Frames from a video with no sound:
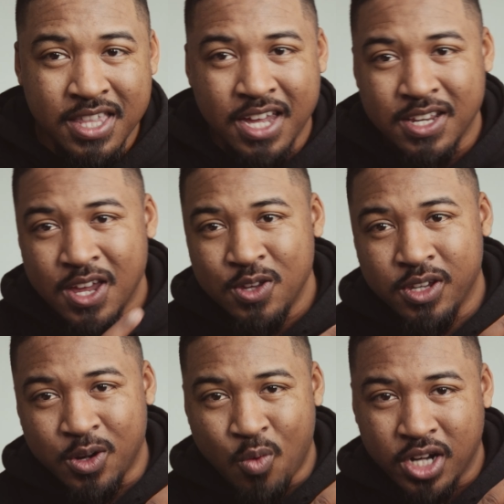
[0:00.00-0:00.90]
that, you
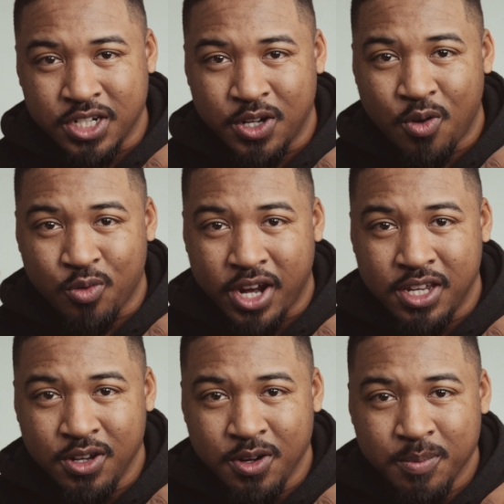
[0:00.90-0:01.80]
can watch it right
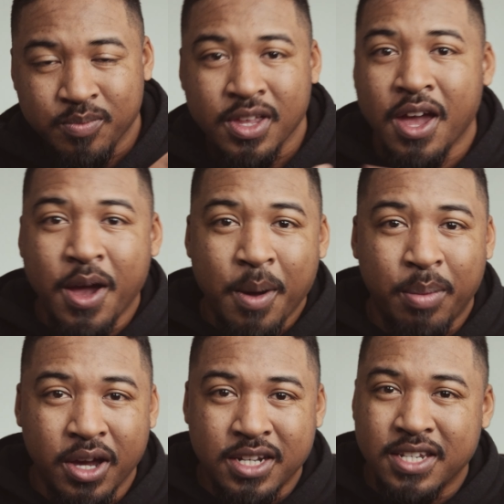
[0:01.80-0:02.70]
here.
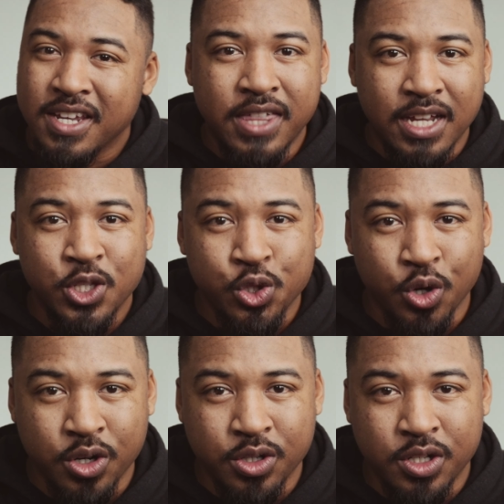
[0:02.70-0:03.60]
But that
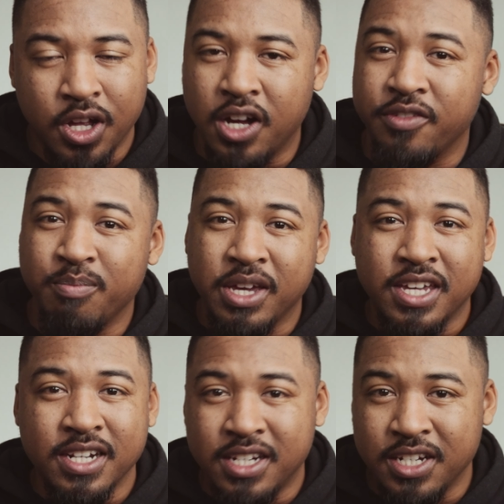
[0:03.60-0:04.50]
struggle of
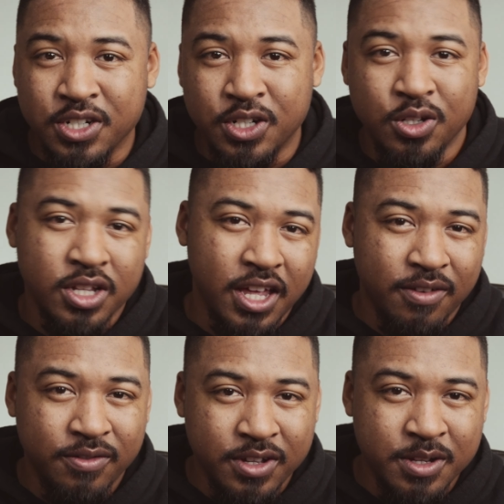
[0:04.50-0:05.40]
making digital look like
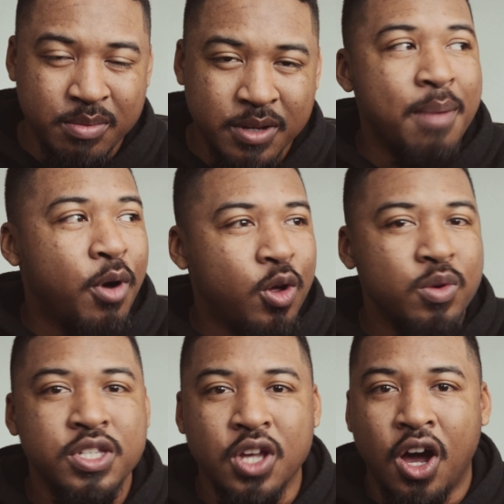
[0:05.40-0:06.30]
film, I'm
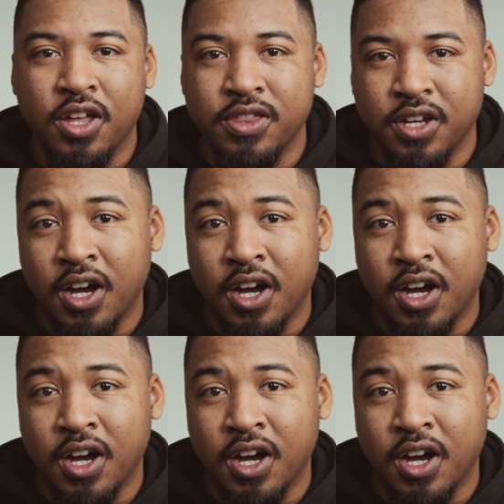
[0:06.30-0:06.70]
always on the